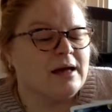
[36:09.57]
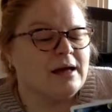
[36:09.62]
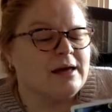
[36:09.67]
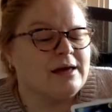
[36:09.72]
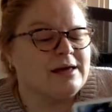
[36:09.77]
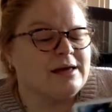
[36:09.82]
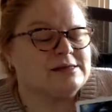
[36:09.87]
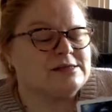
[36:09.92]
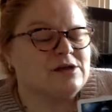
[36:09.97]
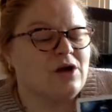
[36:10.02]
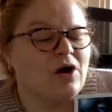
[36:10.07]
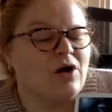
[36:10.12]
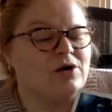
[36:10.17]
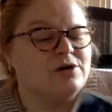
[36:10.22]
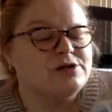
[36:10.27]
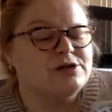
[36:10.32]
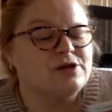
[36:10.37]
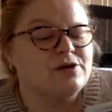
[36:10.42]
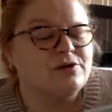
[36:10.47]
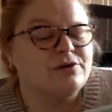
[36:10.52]
It's
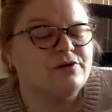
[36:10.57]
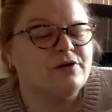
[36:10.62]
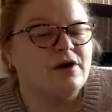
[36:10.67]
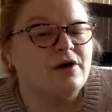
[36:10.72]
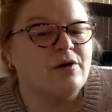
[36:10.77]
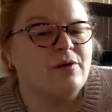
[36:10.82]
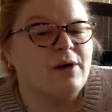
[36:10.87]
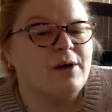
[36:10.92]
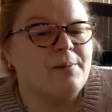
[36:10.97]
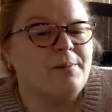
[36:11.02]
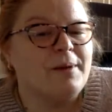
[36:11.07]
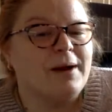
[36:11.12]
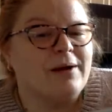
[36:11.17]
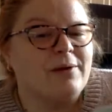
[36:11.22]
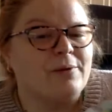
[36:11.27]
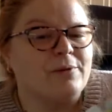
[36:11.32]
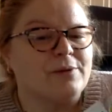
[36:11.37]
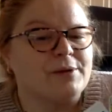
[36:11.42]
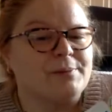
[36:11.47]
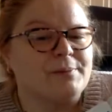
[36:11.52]
also, though,
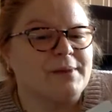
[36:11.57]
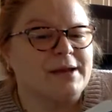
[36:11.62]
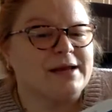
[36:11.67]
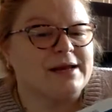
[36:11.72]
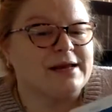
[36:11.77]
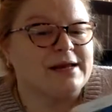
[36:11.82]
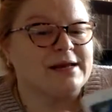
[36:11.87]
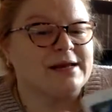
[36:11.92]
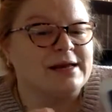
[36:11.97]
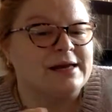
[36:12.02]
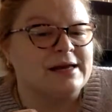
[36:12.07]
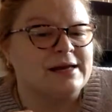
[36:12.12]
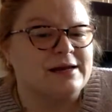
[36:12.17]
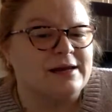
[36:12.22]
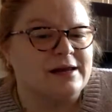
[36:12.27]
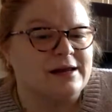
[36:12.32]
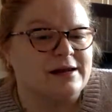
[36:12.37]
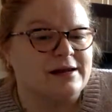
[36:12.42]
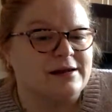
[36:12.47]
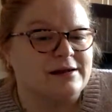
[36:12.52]
about remaining
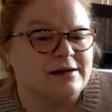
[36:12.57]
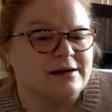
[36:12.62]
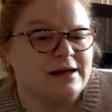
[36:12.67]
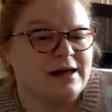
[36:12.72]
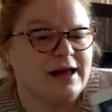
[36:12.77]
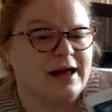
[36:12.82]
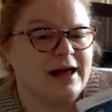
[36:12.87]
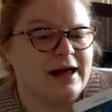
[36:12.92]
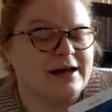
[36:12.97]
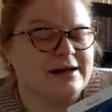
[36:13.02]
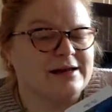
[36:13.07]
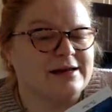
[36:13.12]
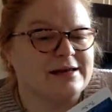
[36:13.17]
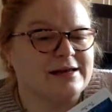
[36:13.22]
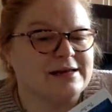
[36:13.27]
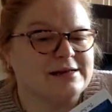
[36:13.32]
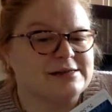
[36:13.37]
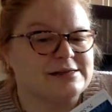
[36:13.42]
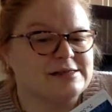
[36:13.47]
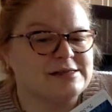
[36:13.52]
hidden. And
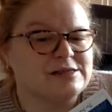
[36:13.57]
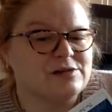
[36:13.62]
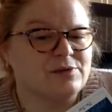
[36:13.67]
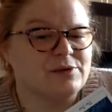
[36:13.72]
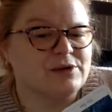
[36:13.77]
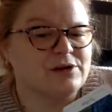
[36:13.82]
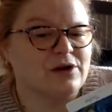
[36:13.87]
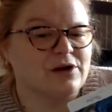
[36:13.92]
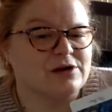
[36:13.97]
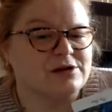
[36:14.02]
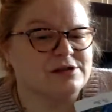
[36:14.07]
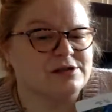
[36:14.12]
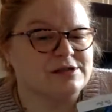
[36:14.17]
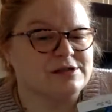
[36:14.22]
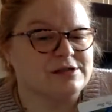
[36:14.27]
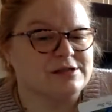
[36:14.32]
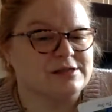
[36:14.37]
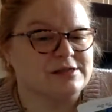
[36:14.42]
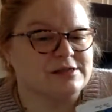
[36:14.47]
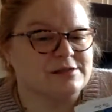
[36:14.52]
it's in regards
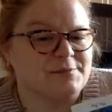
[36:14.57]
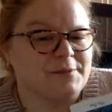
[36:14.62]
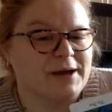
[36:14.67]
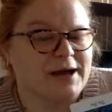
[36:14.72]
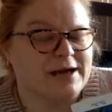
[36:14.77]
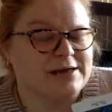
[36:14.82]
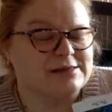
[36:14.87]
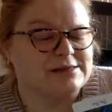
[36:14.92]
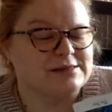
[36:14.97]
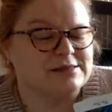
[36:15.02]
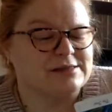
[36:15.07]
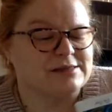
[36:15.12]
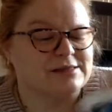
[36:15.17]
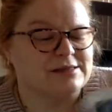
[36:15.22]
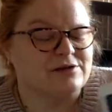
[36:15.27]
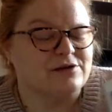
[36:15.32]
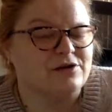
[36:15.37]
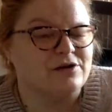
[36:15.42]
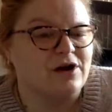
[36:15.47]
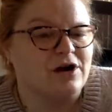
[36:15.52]
to these past
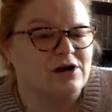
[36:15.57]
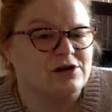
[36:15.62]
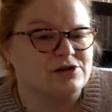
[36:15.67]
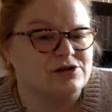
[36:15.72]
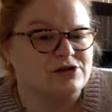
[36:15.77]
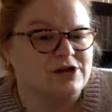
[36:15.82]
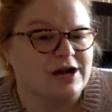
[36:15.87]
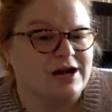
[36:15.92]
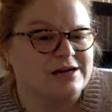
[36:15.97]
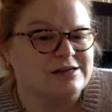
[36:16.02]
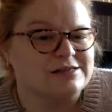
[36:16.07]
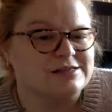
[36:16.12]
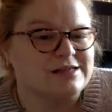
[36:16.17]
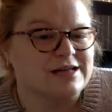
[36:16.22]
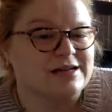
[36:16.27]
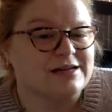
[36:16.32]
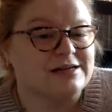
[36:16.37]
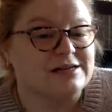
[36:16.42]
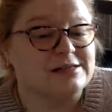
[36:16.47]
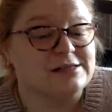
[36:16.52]
legal contracts.
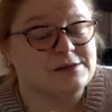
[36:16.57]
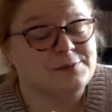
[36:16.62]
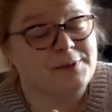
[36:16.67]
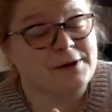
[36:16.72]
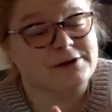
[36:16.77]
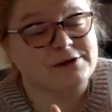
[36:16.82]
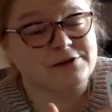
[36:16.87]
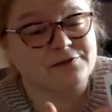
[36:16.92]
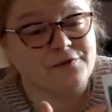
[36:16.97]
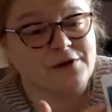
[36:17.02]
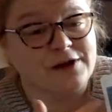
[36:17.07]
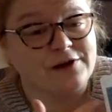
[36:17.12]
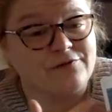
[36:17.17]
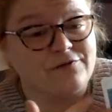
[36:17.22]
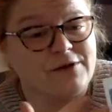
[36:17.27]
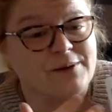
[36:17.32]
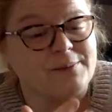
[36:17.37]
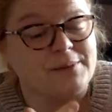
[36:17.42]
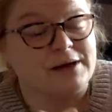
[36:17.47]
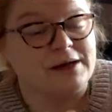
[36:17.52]
And it is about Divine
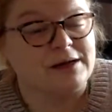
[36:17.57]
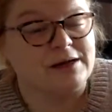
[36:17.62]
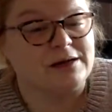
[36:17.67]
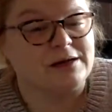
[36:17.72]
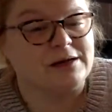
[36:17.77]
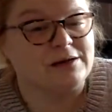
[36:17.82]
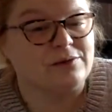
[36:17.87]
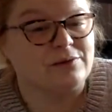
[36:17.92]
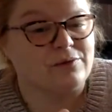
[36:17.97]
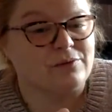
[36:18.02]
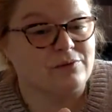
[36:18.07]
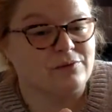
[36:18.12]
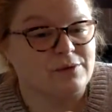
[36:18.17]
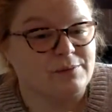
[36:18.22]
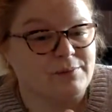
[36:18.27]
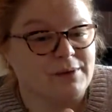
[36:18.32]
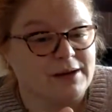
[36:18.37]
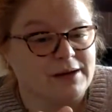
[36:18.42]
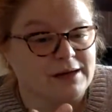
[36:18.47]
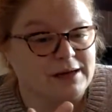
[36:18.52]
Feminine
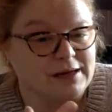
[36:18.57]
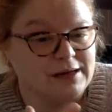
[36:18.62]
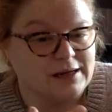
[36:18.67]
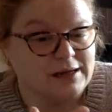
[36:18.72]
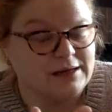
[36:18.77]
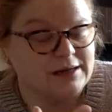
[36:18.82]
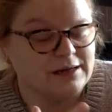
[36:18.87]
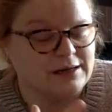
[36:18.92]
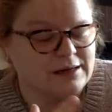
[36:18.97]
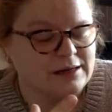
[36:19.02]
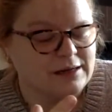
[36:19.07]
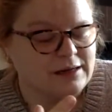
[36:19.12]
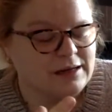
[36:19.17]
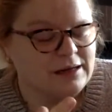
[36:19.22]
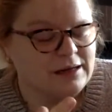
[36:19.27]
remaining hidden.